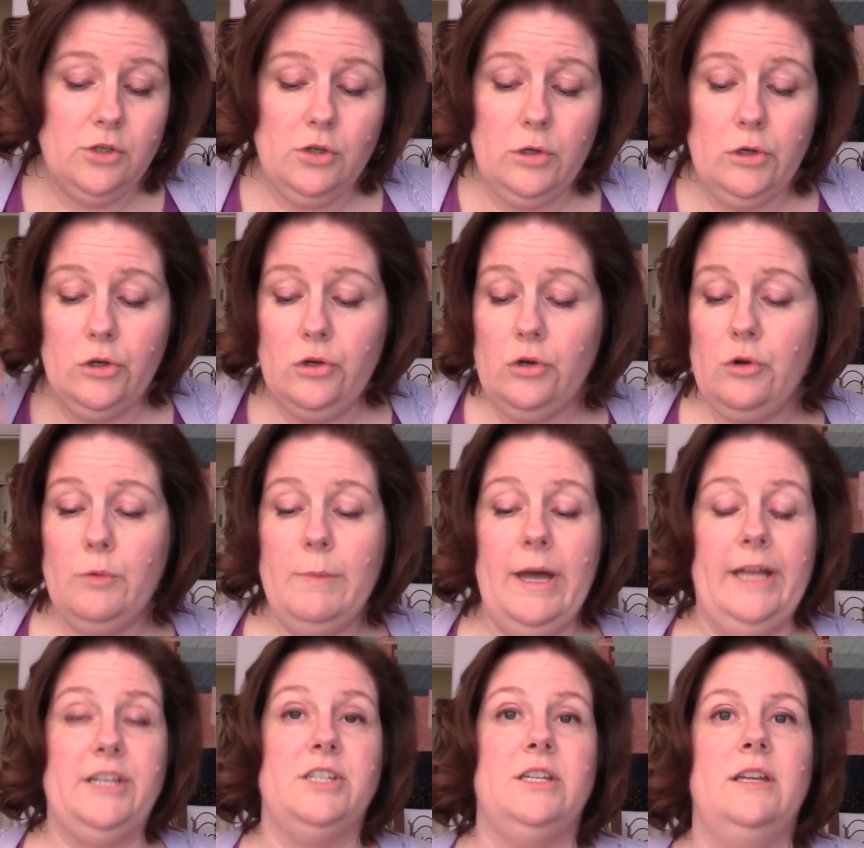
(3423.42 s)
too
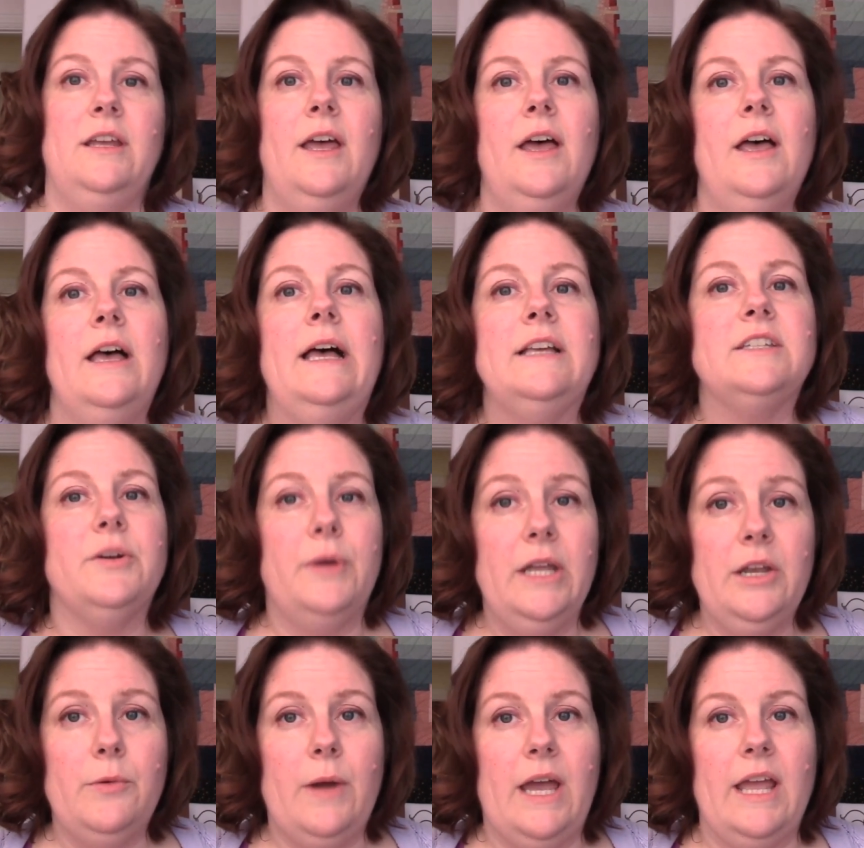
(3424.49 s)
much. So
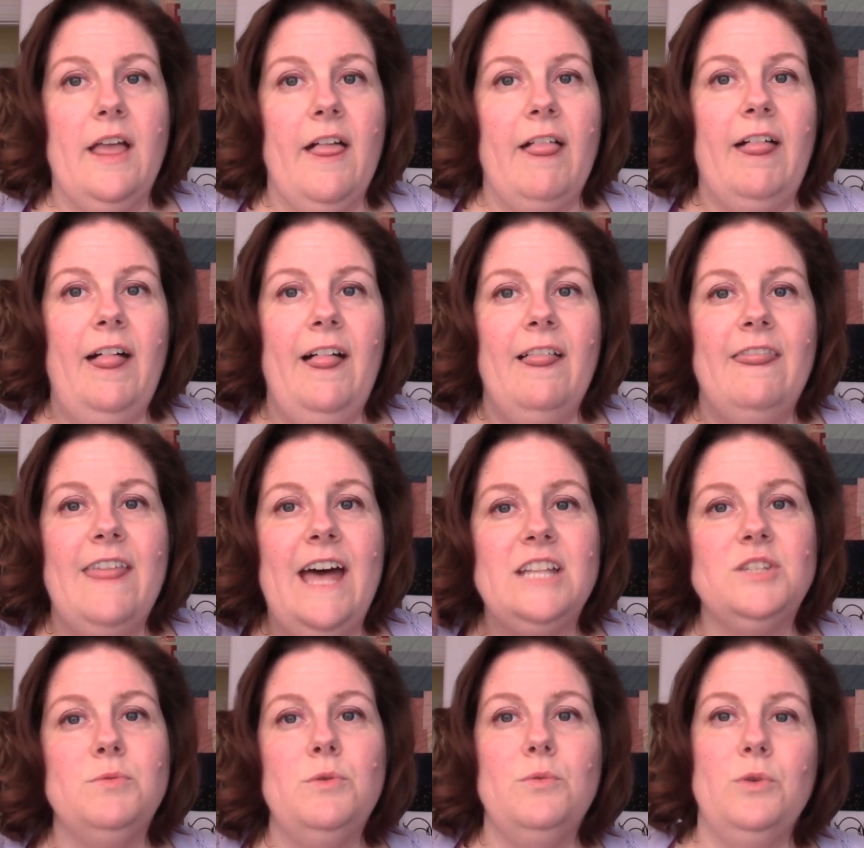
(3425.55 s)
anyway,
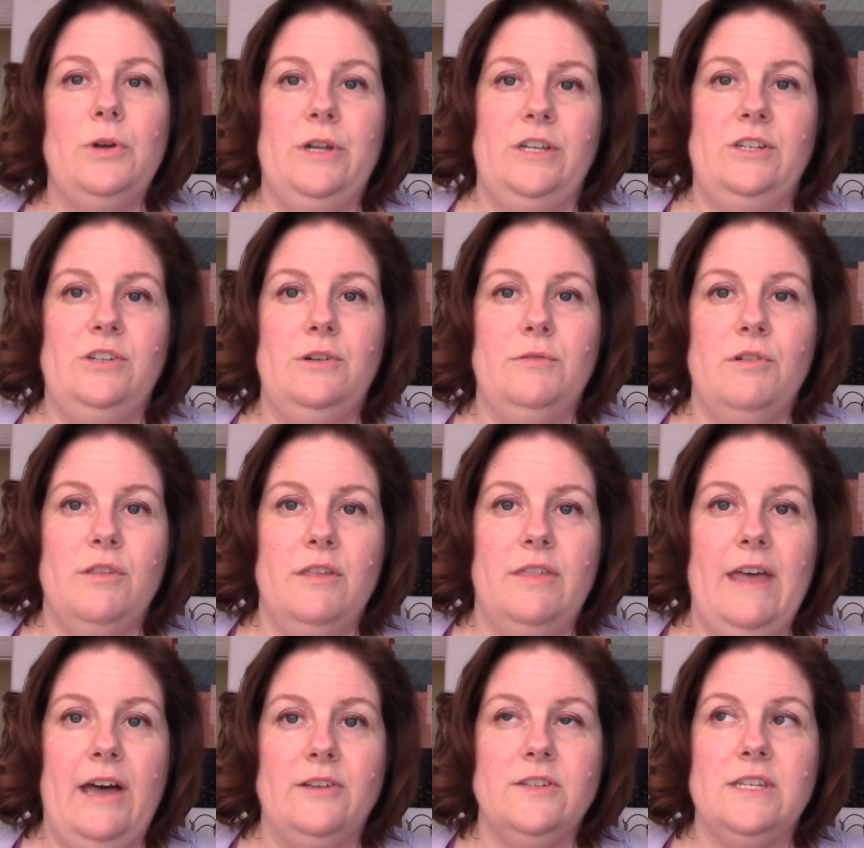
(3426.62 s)
that's what we're going to do for the
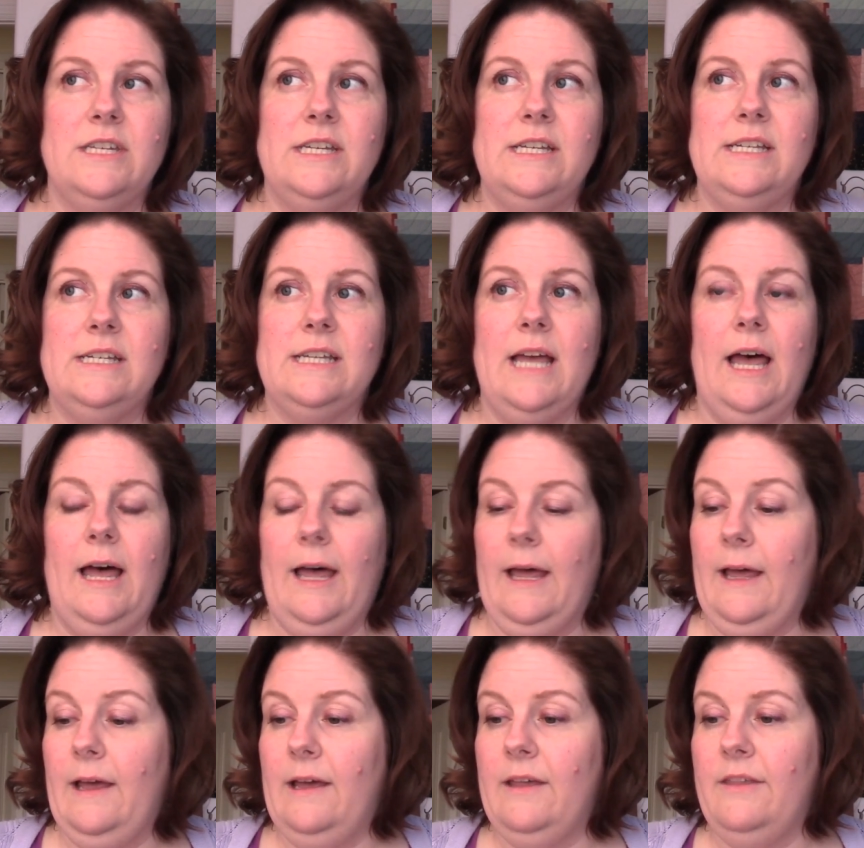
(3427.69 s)

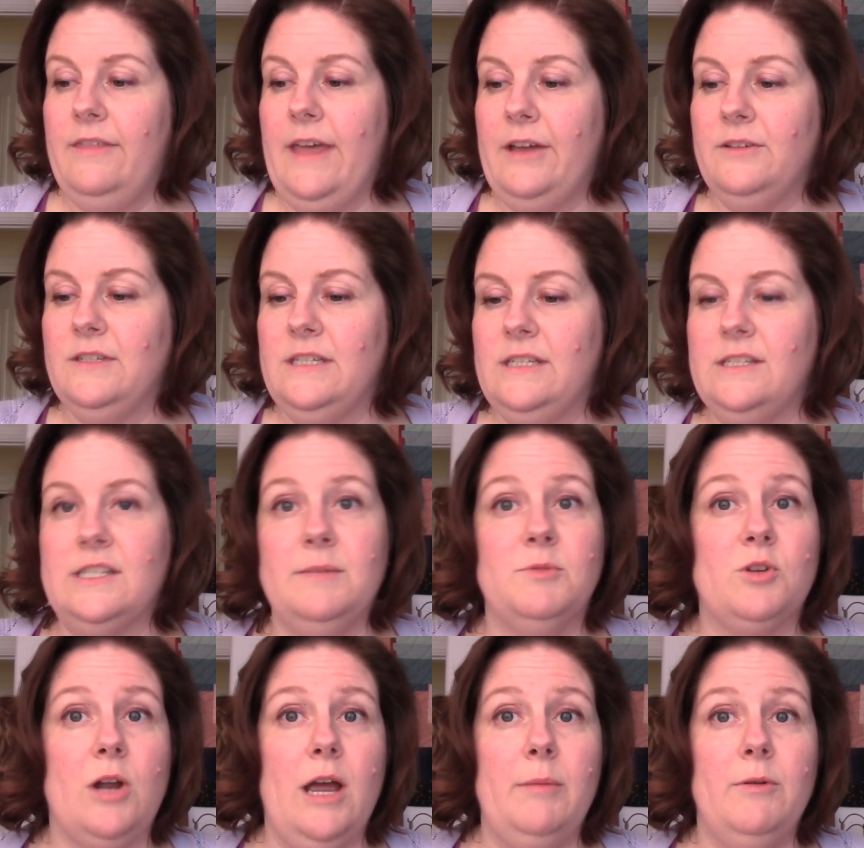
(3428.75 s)
1,000
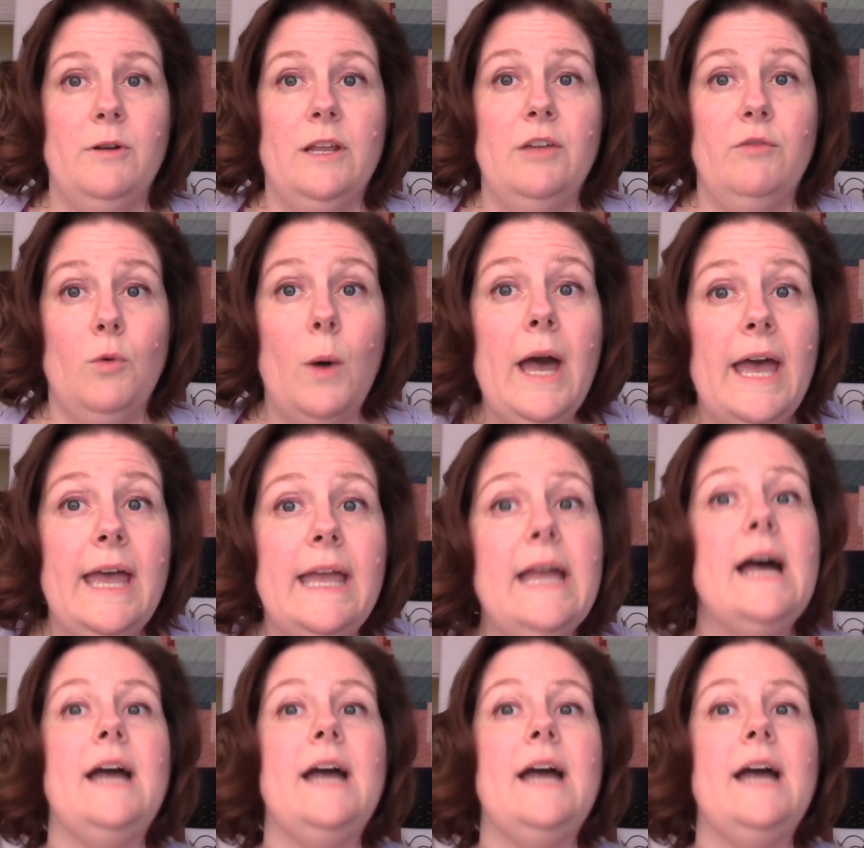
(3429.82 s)
subscriber giveaway.